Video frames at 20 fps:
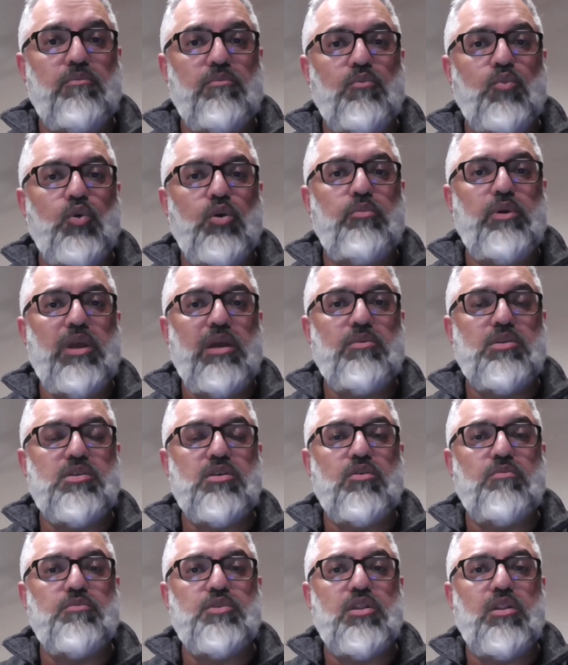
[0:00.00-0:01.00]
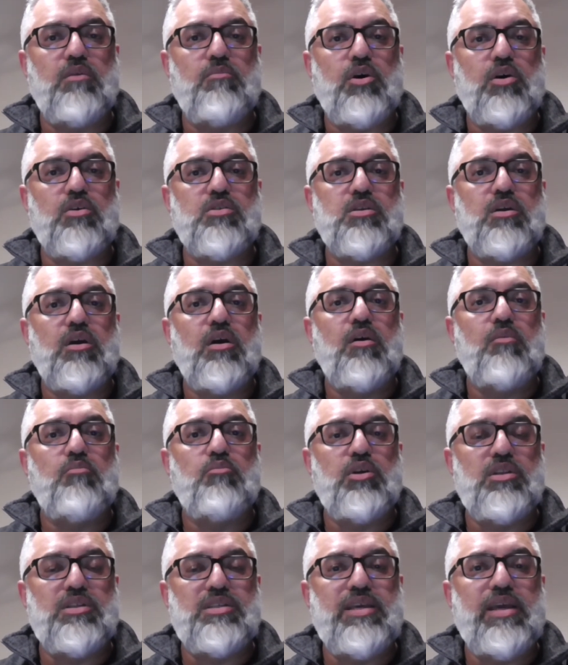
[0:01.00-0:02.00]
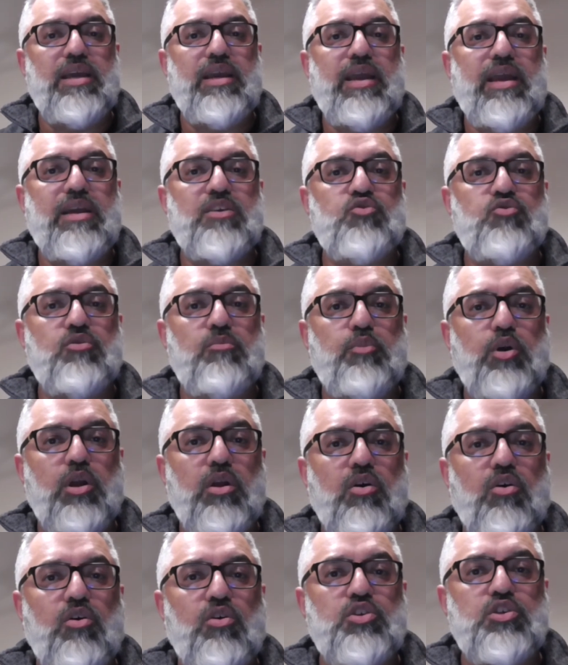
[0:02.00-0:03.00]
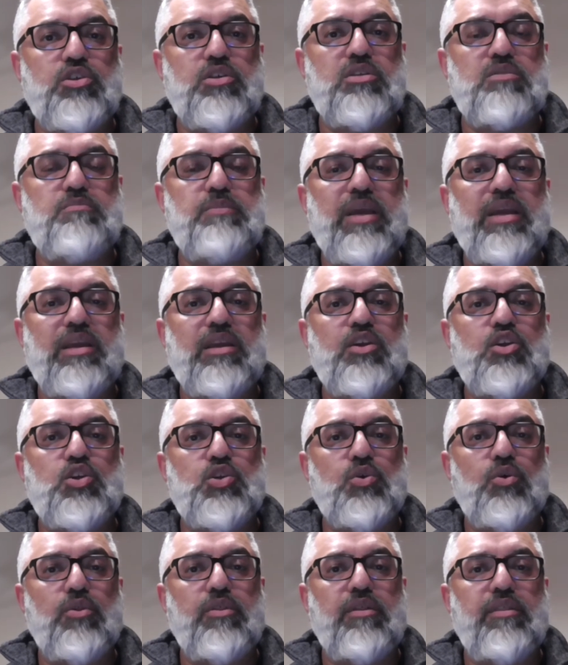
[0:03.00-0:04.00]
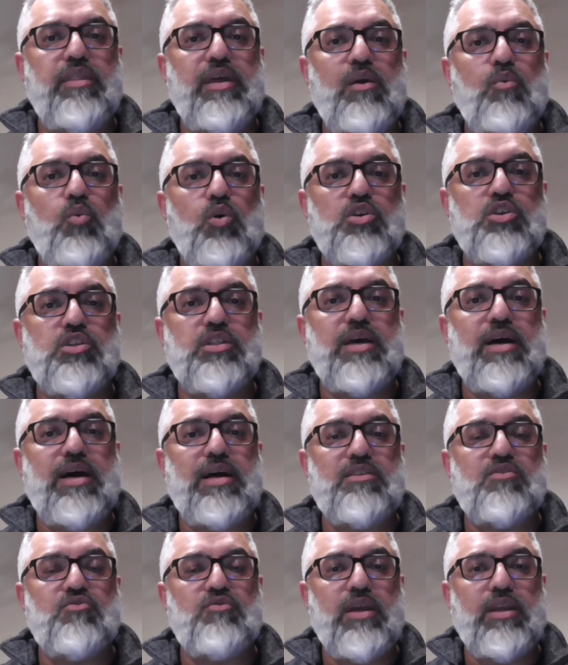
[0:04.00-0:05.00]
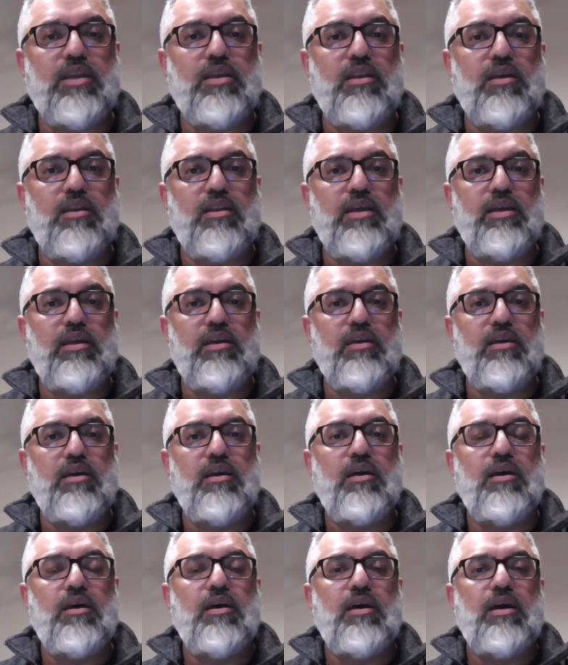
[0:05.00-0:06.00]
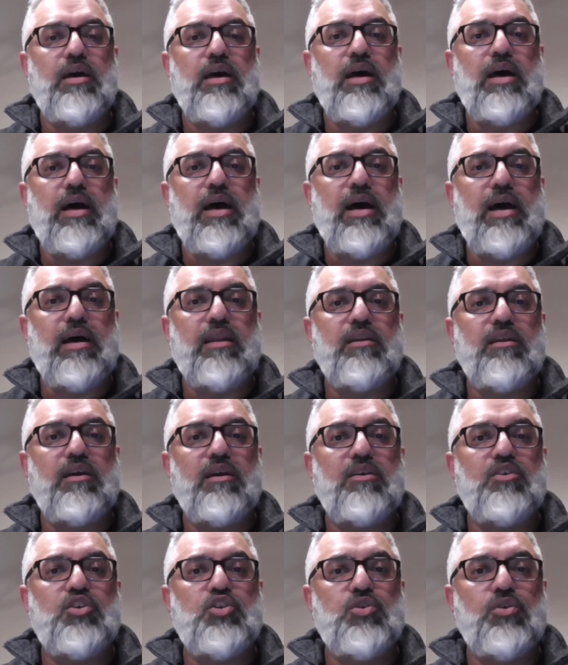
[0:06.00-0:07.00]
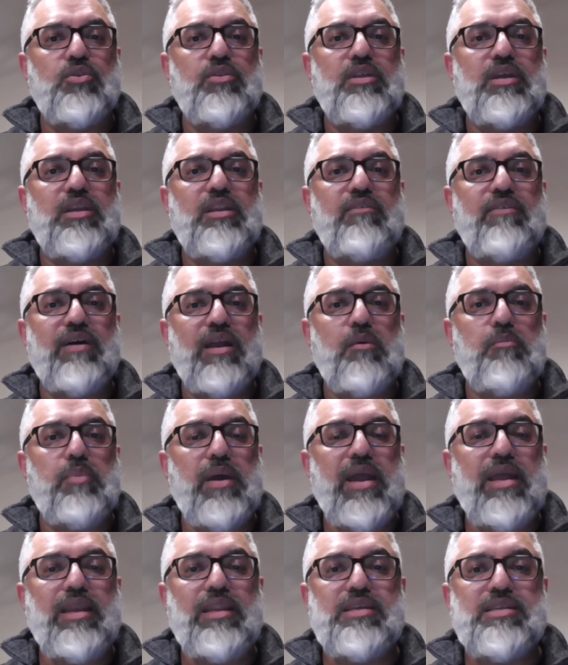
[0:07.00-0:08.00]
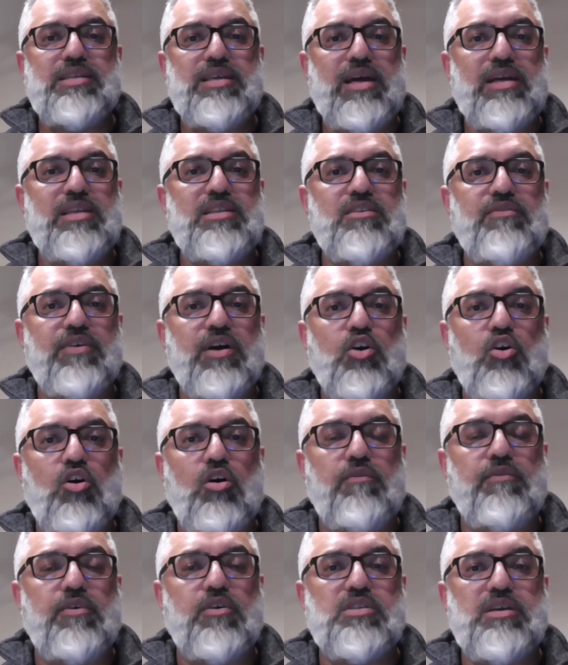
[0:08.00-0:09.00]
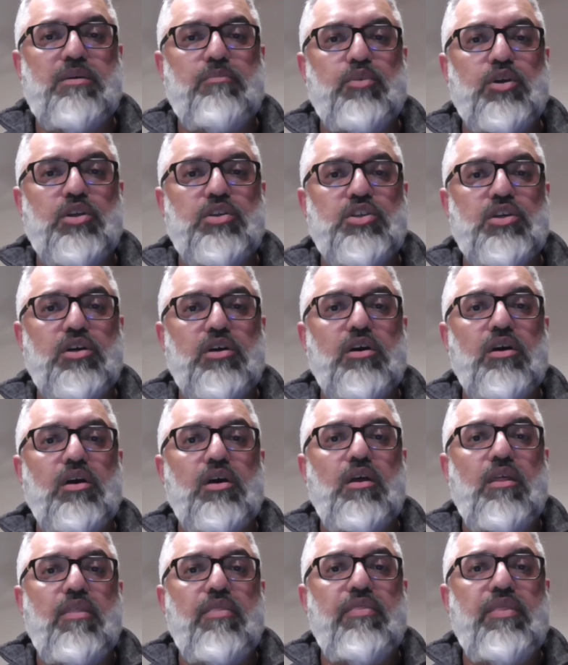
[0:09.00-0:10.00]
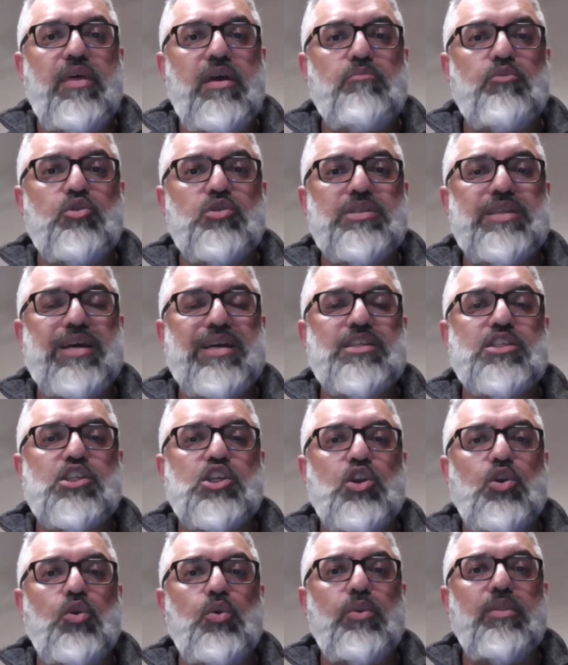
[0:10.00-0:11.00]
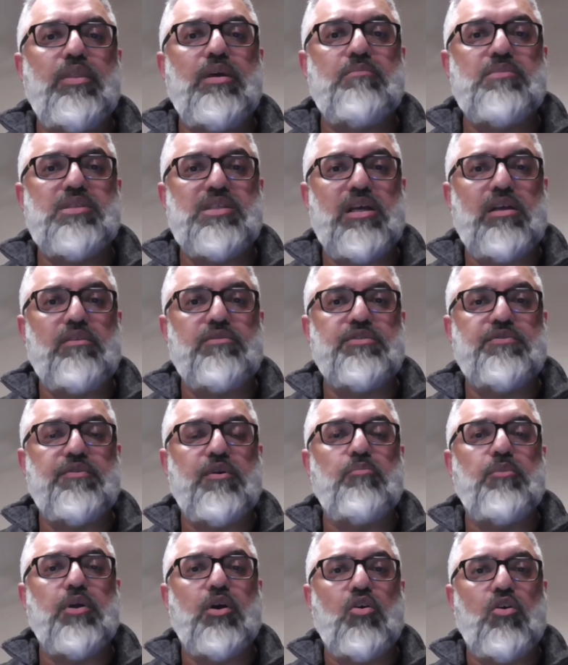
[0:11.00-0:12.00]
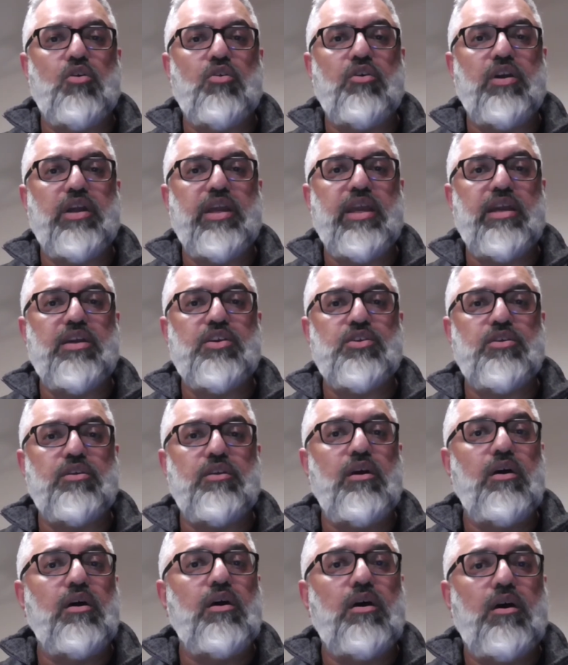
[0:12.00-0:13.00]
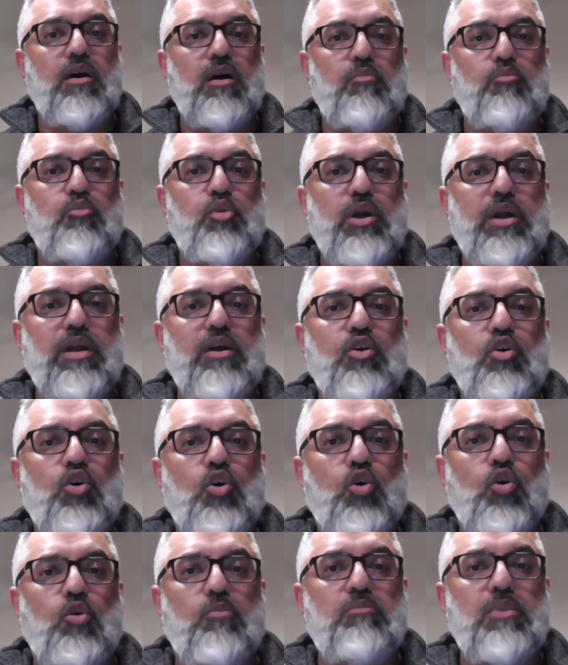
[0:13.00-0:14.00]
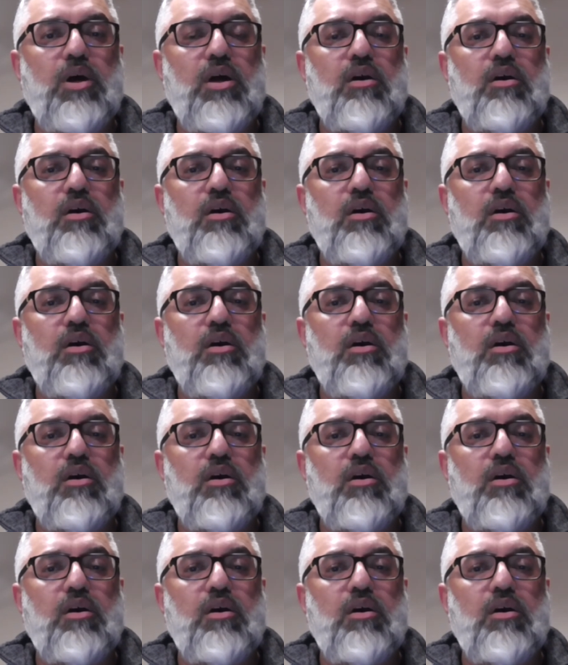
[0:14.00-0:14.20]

would be able to come to the mosque, but take extra precautions, making sure that they wash their hands regularly, and should they develop any signs of a cough or temperature, they must exclude themselves from the congregation and pray at home